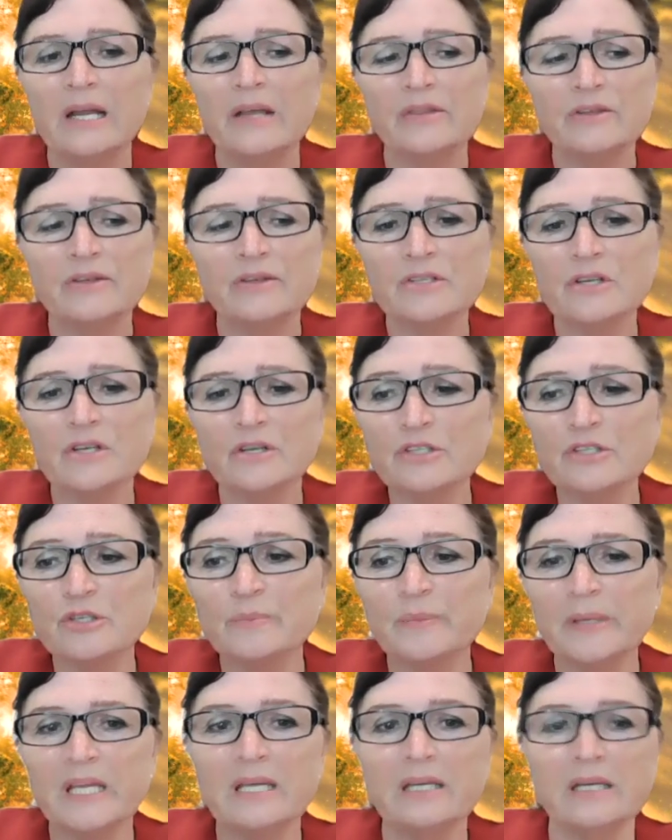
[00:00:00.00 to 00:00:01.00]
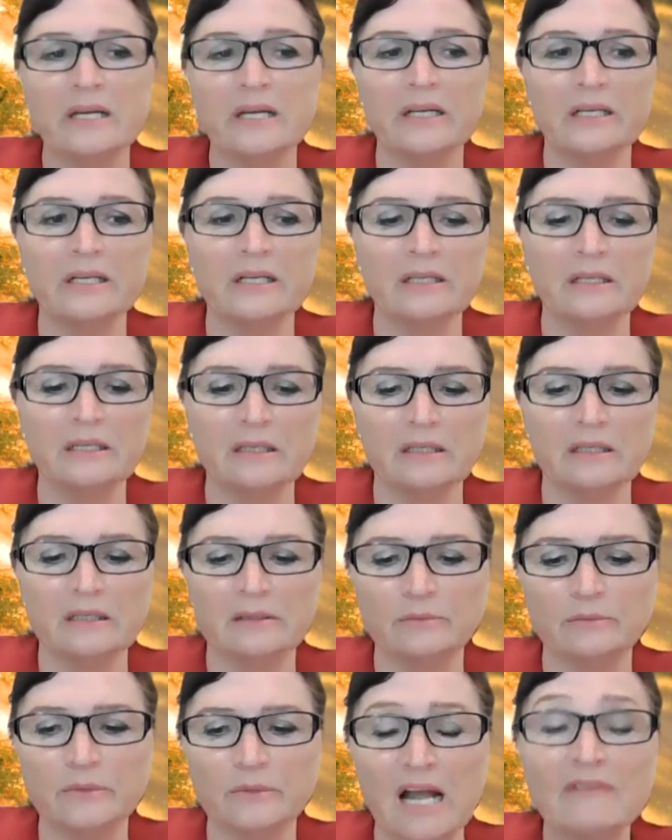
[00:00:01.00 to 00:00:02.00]
There's also been
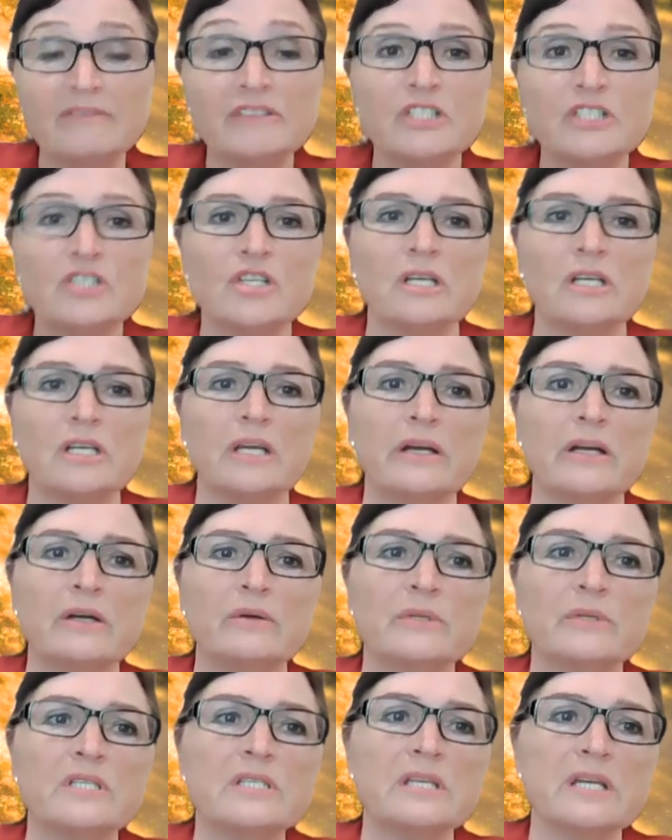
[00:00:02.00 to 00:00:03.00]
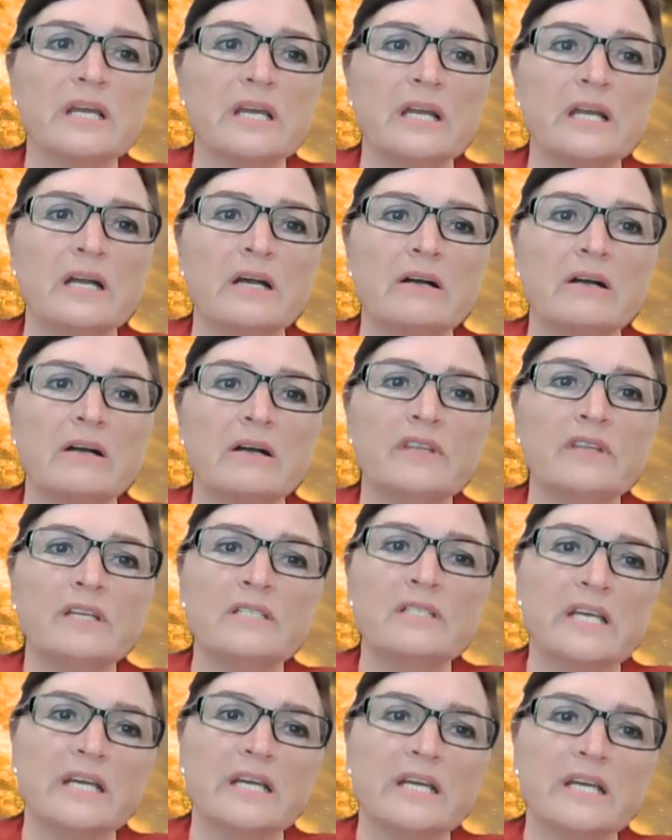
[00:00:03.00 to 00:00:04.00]
a ravaging, I would say, of the
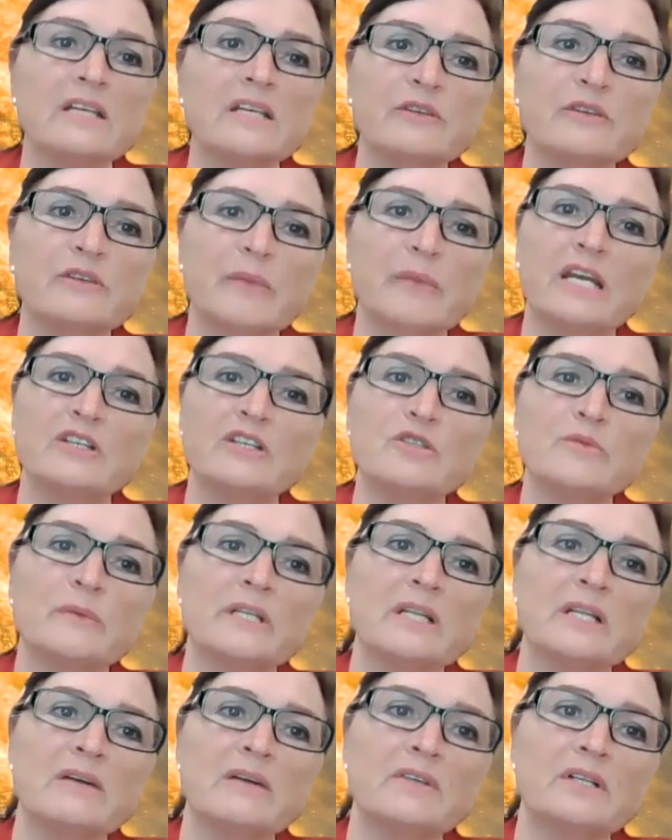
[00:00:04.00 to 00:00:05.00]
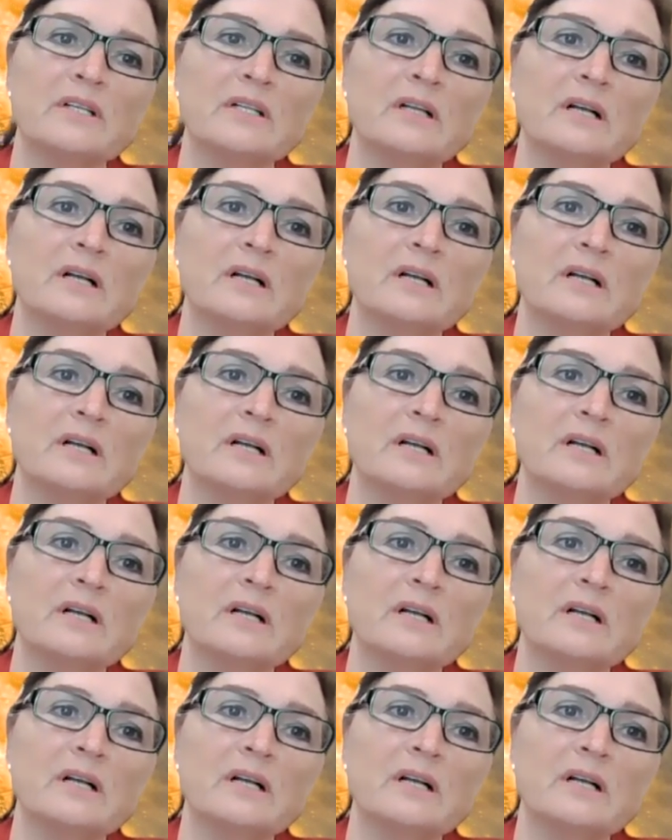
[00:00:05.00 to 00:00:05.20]
executive and management level